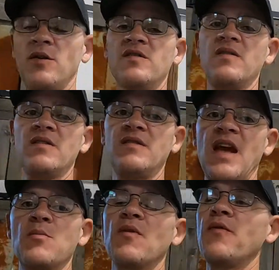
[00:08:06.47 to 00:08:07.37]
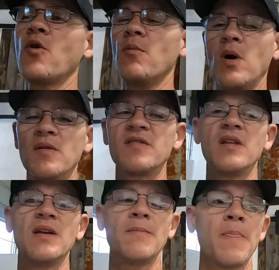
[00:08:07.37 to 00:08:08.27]
on using this camera for
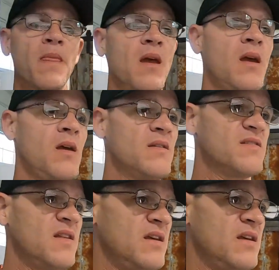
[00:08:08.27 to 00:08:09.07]
mostly is